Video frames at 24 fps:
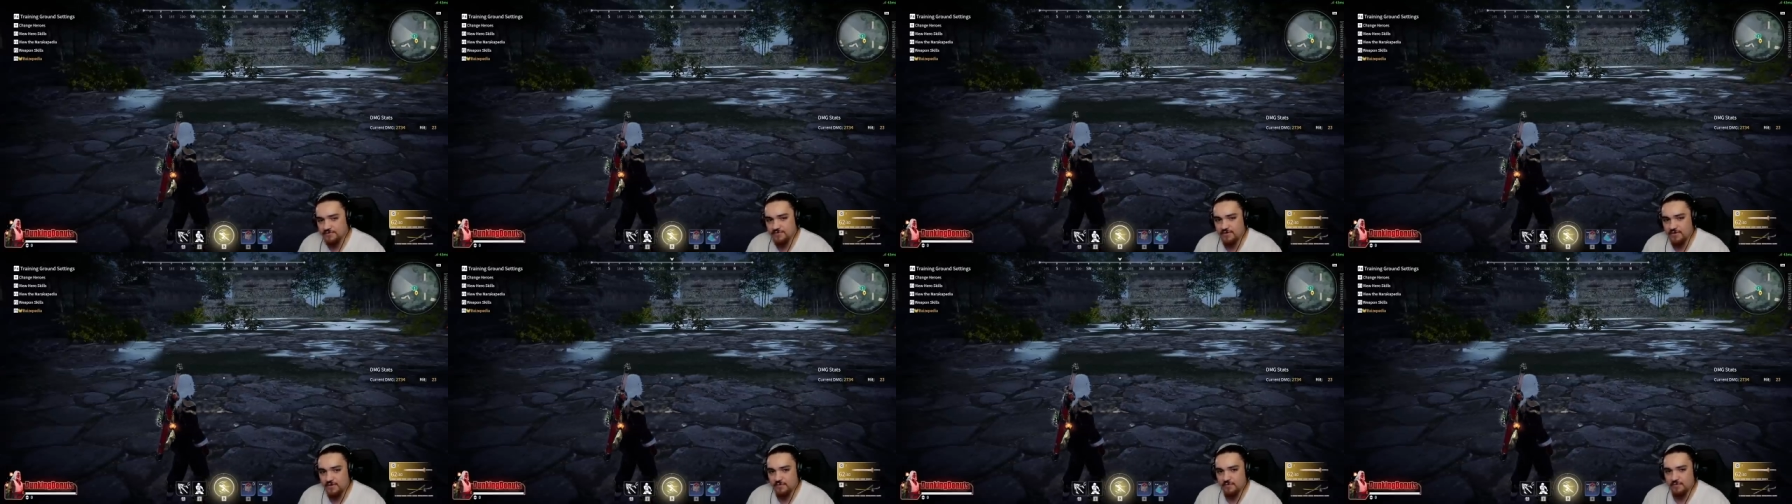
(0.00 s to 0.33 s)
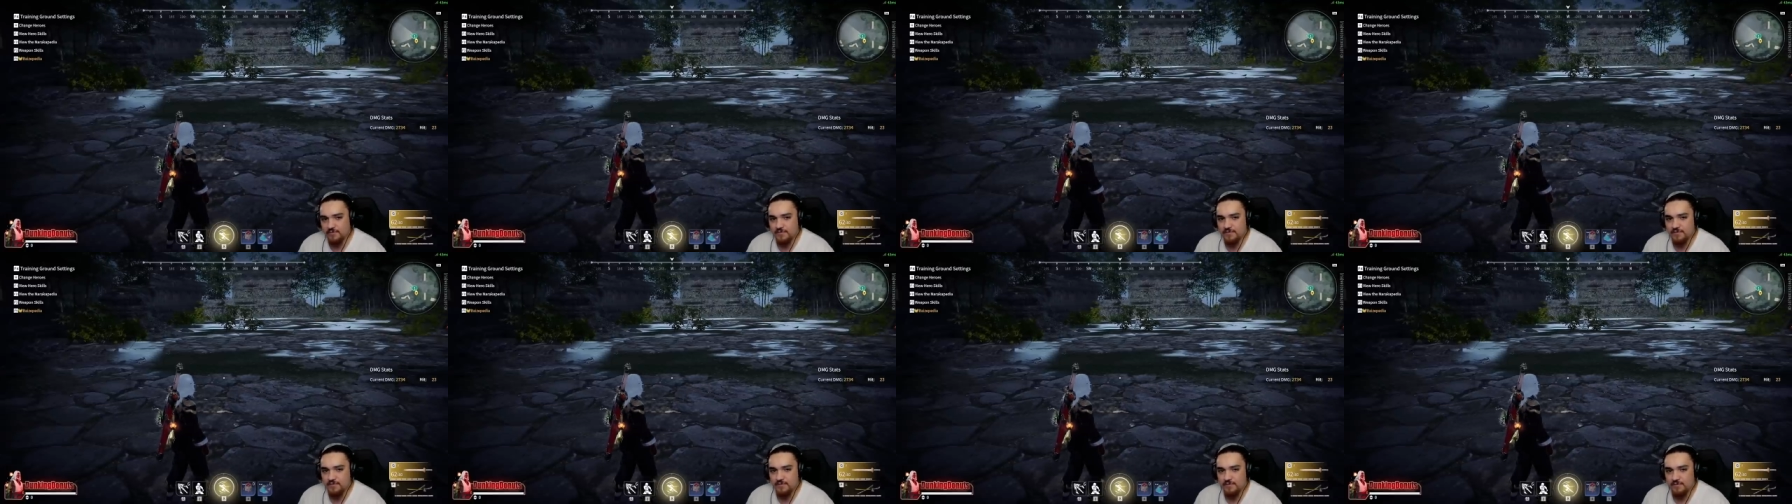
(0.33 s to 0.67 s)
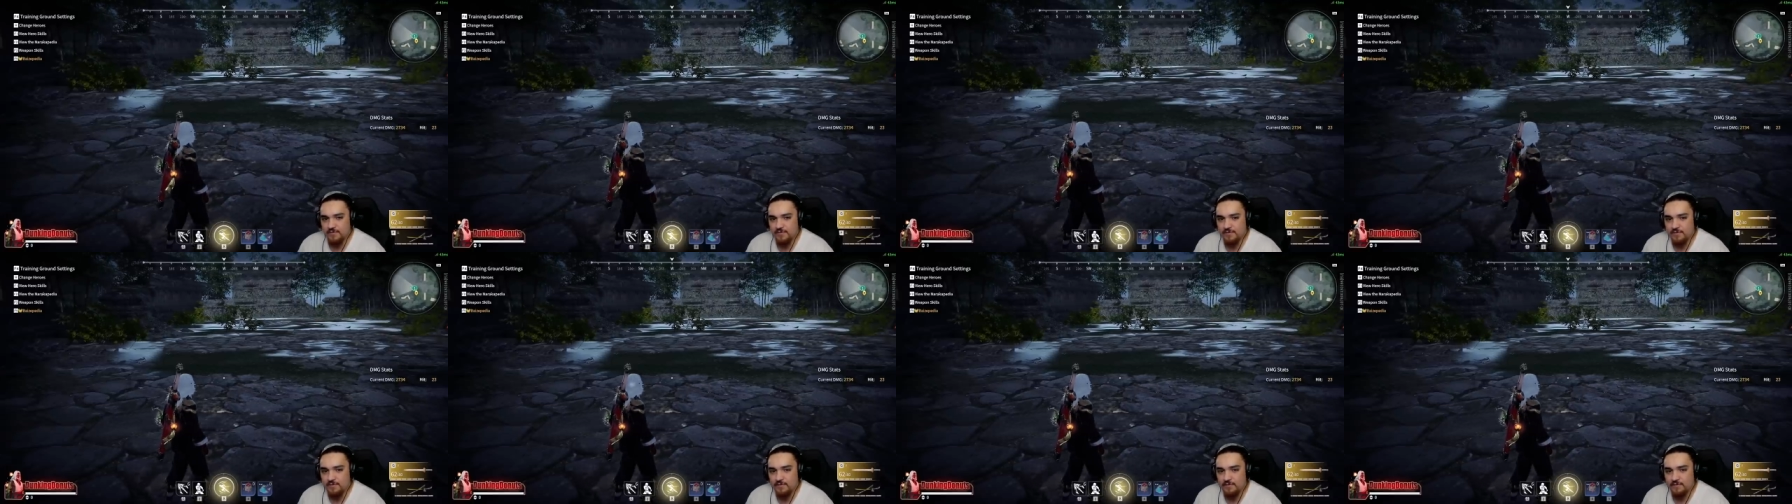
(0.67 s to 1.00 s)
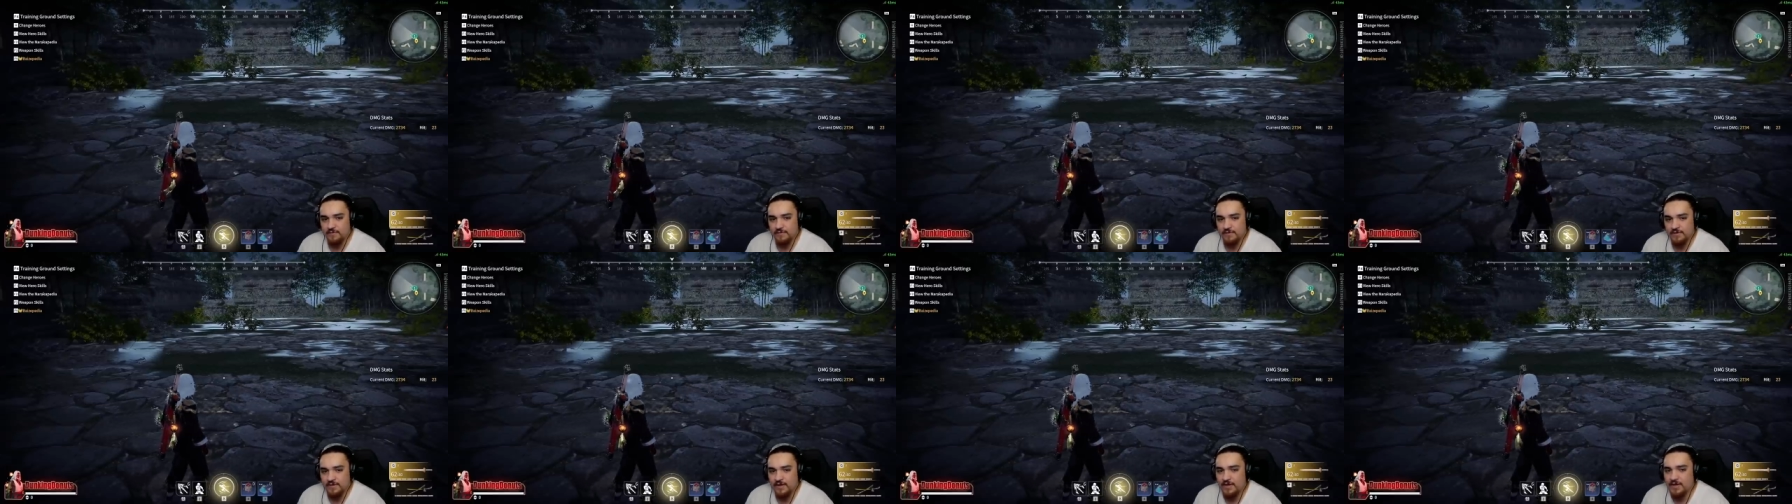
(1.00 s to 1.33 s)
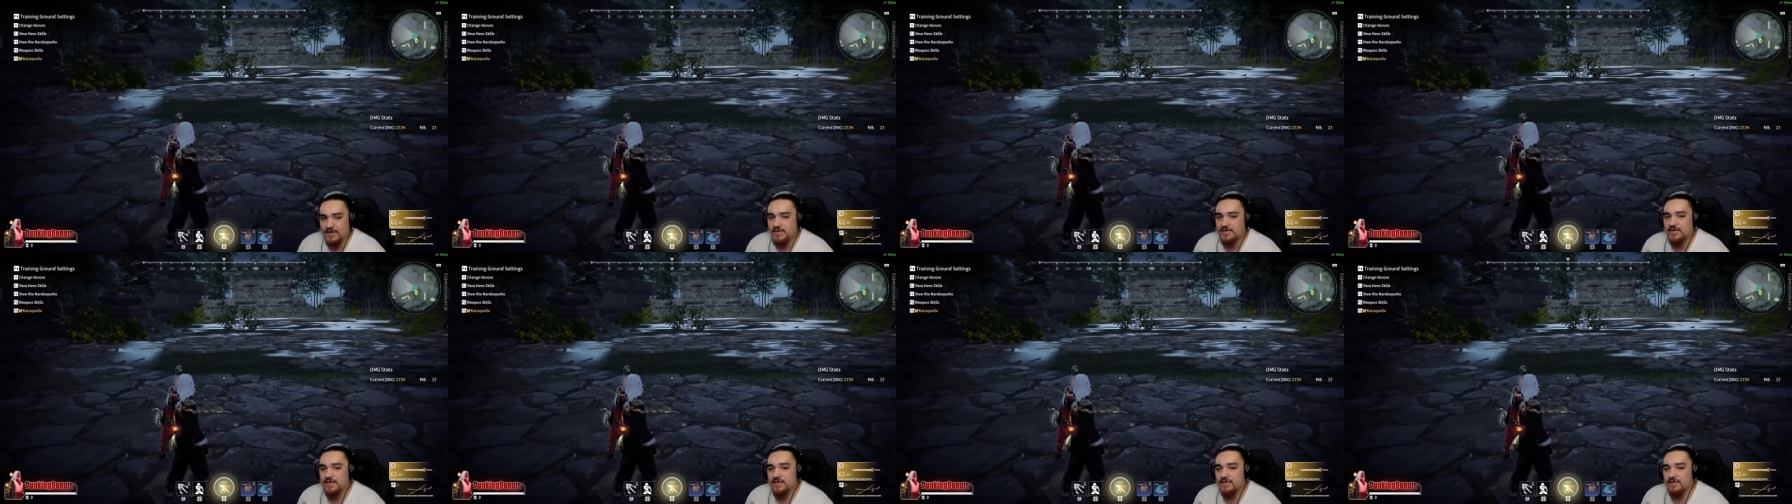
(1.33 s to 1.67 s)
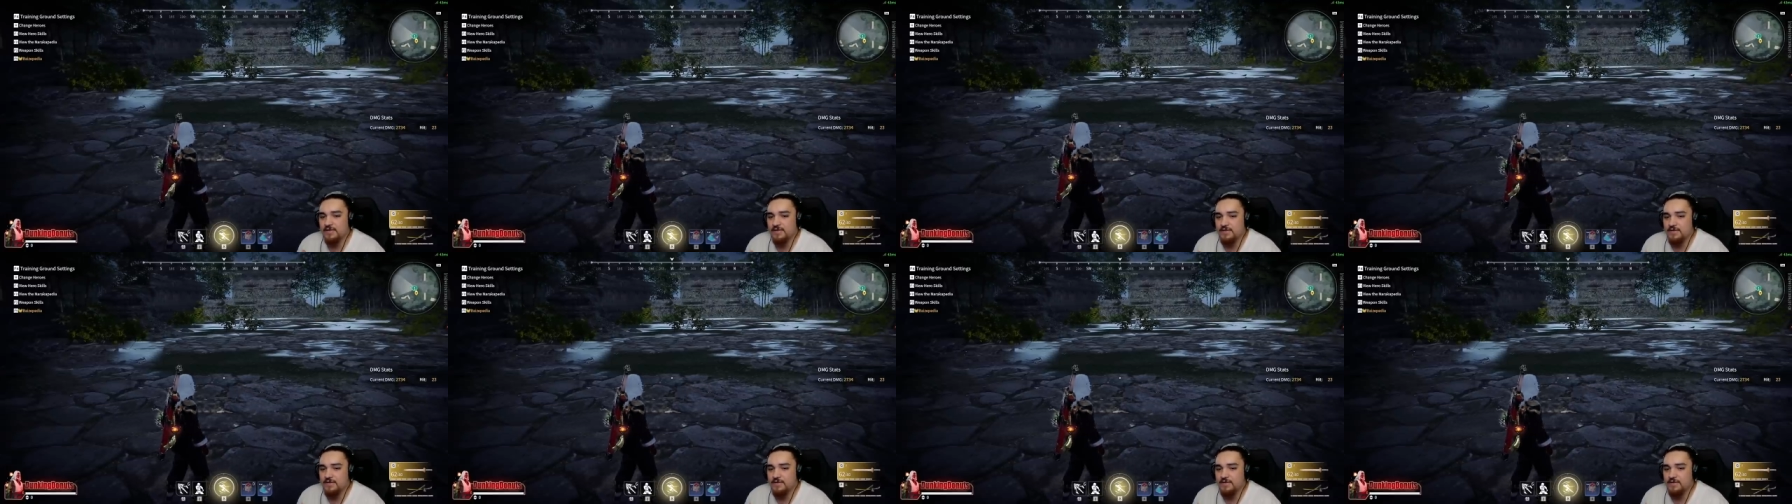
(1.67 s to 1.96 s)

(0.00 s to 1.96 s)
don't. The idea that you